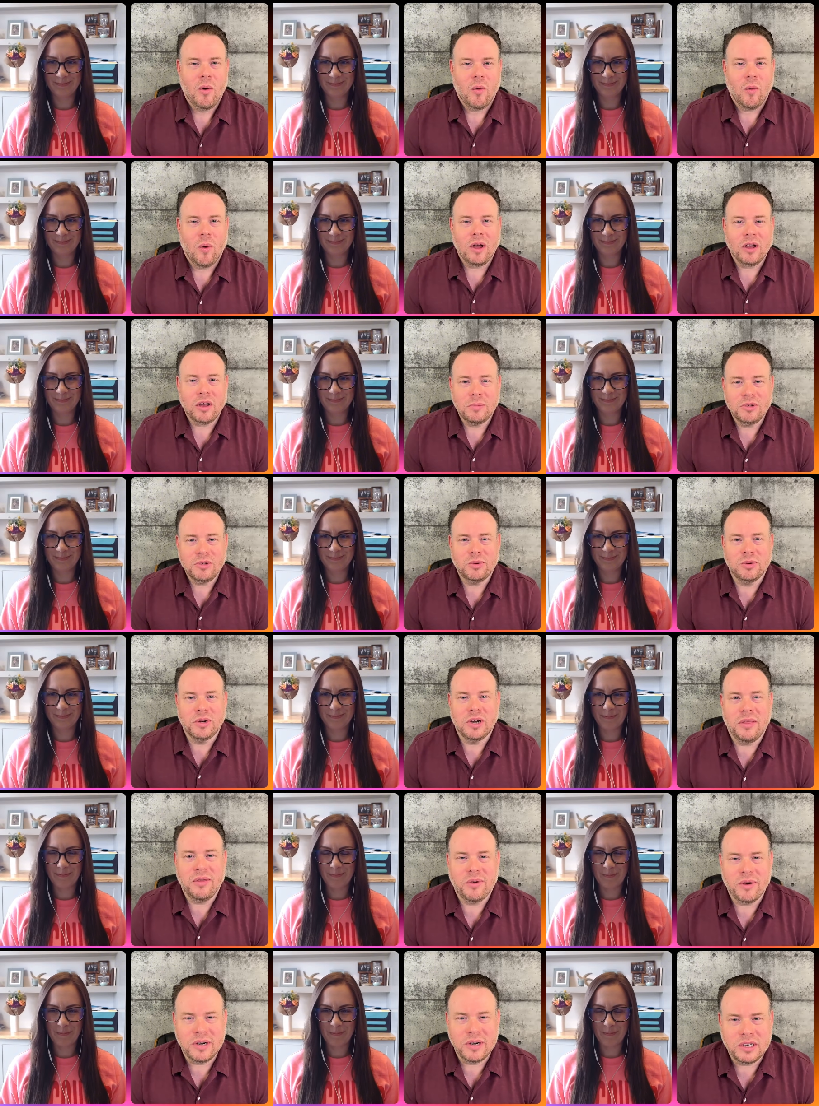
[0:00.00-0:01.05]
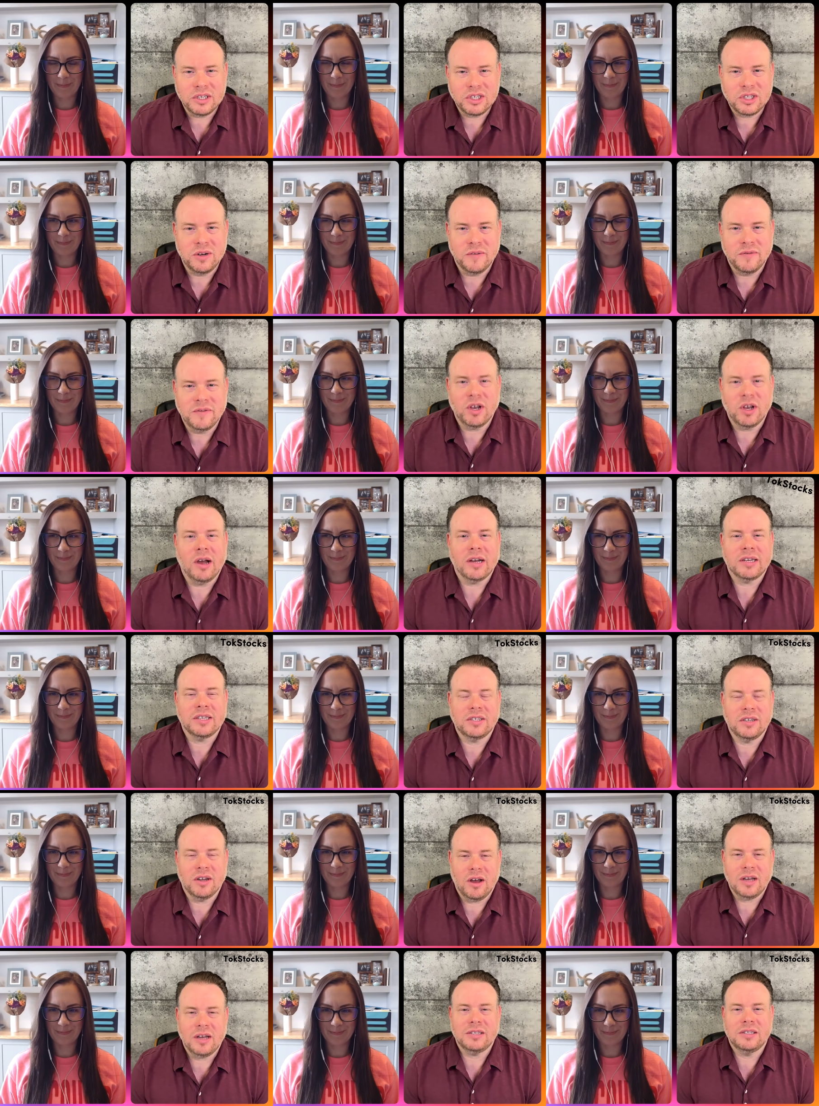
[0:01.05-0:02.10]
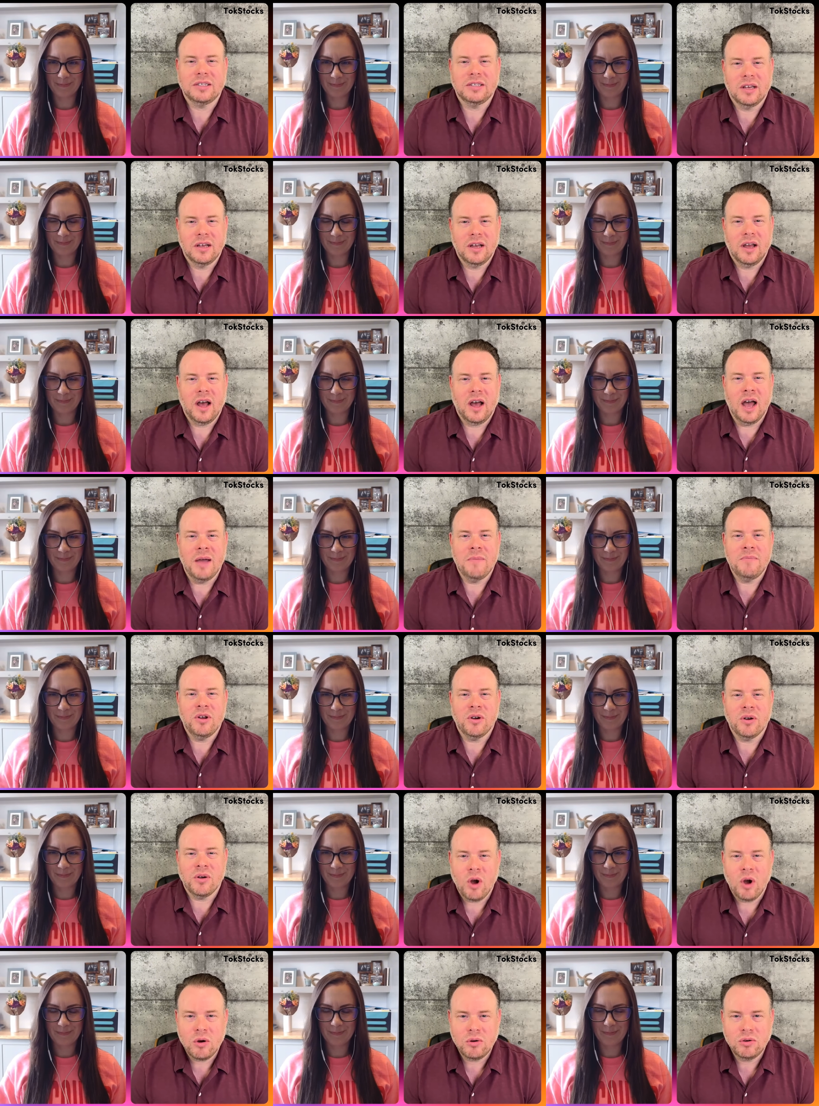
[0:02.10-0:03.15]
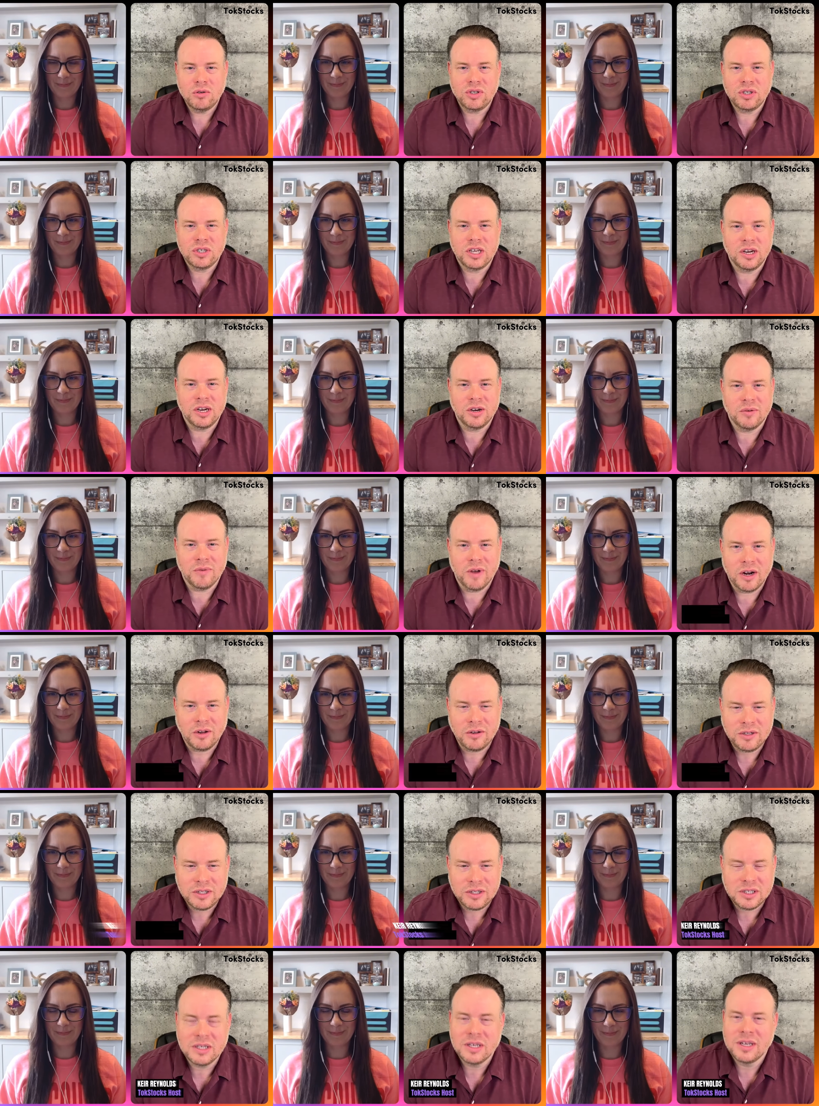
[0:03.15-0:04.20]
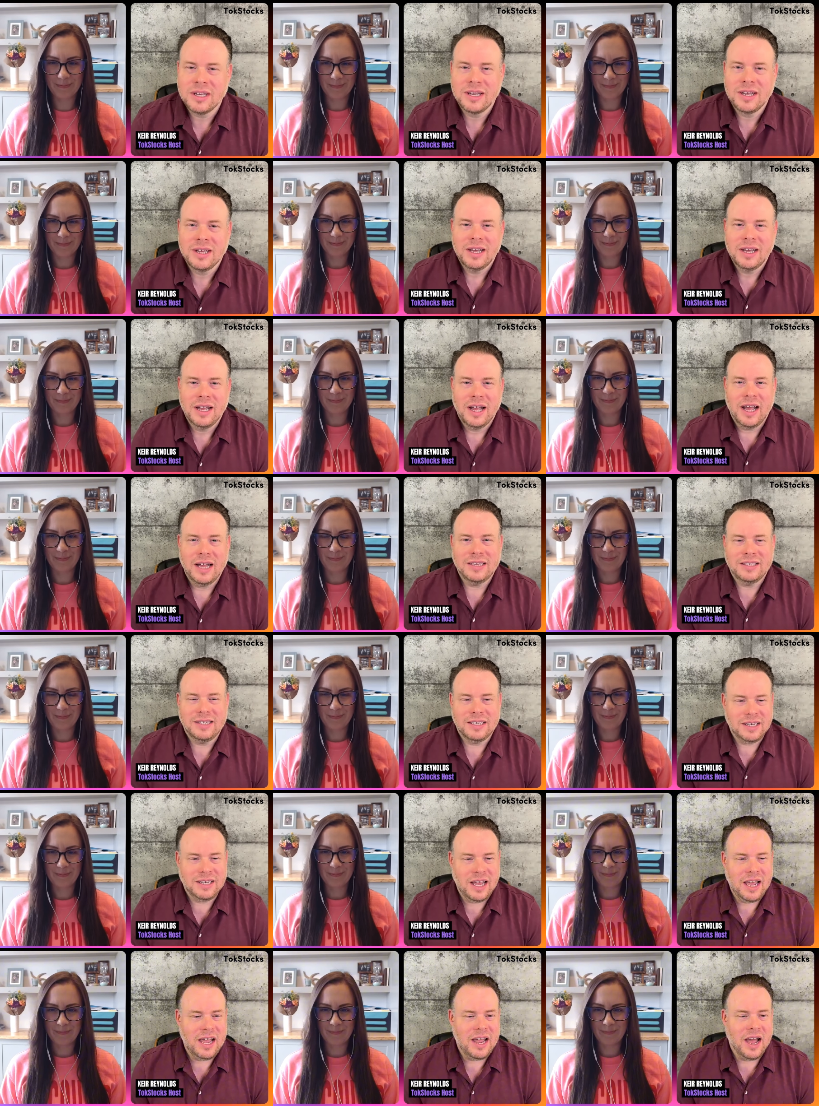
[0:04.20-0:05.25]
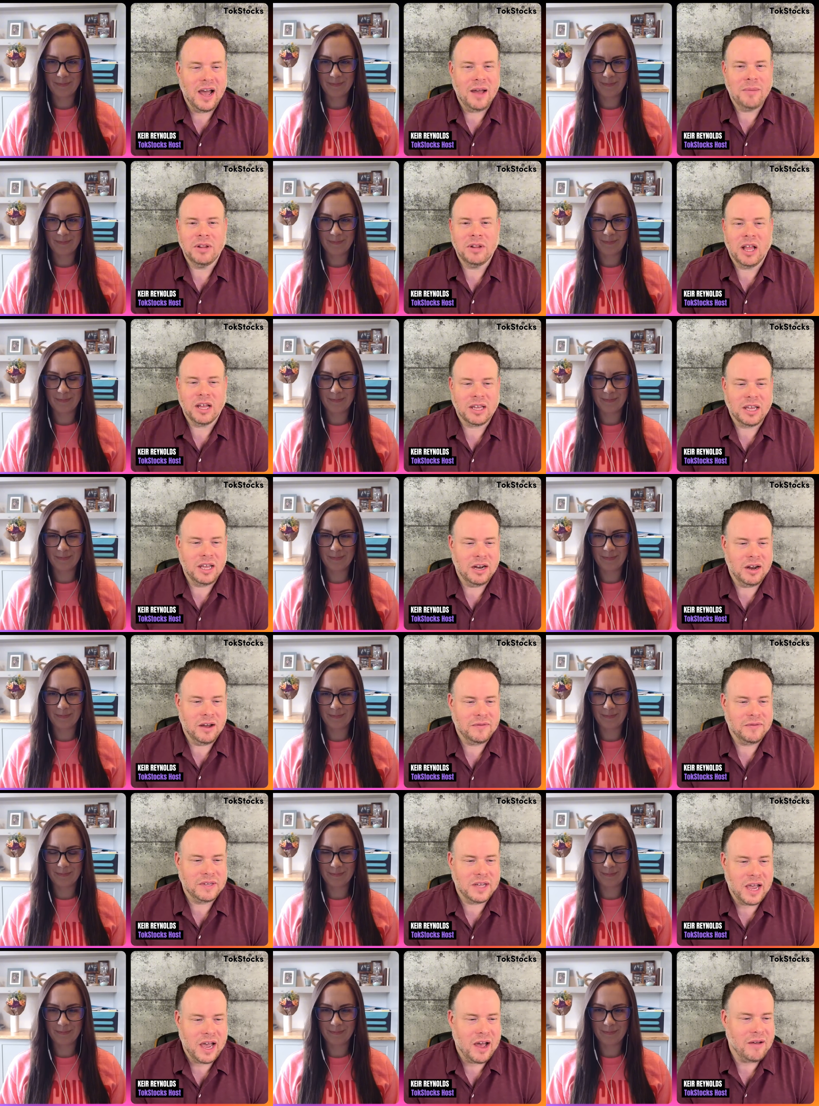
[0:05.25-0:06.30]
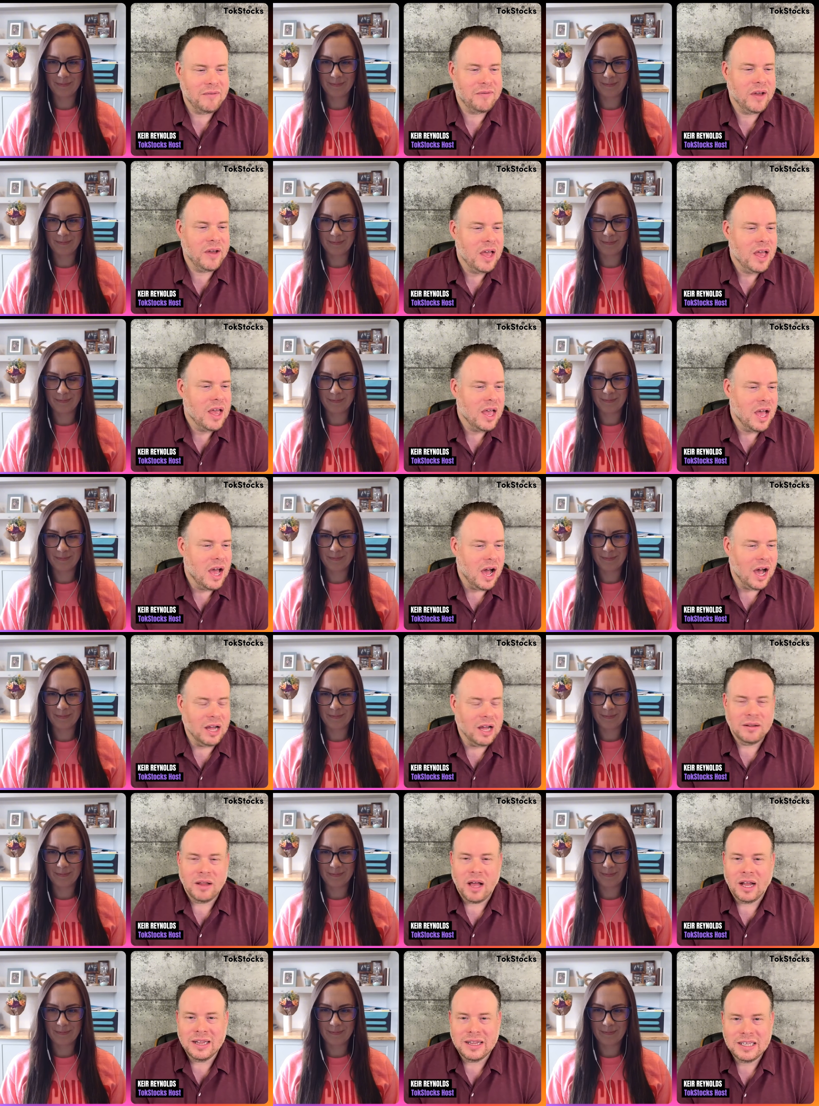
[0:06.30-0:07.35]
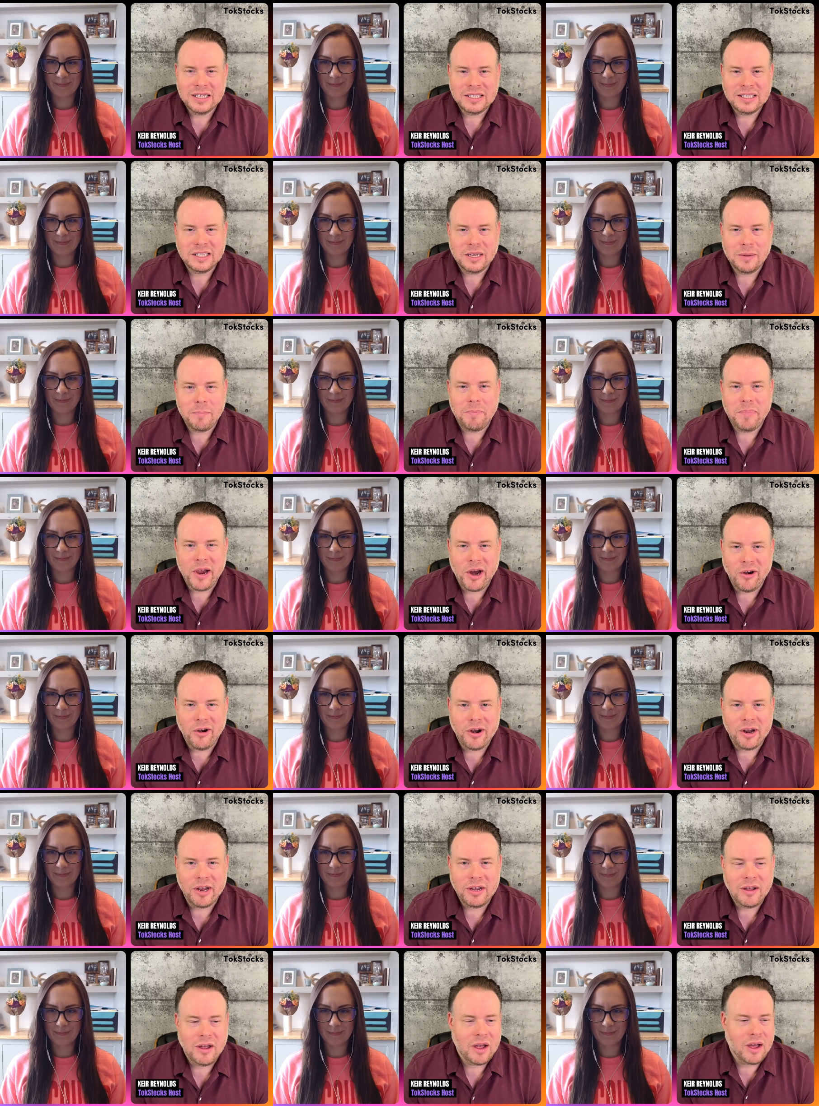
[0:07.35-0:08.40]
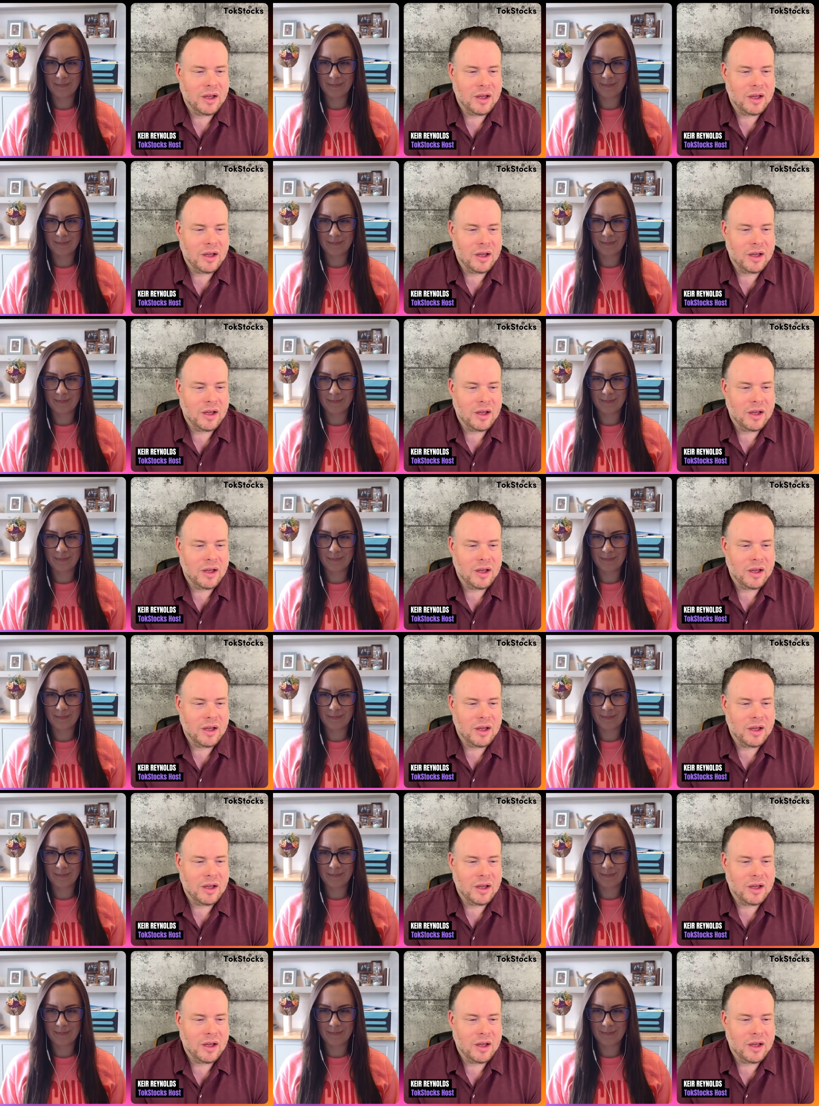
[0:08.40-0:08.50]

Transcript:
Speaker 1: Welcome to another edition of TokStocks. I'm your host, Kier Reynolds. And today I'm lucky enough to have uh, Alyssa Barry,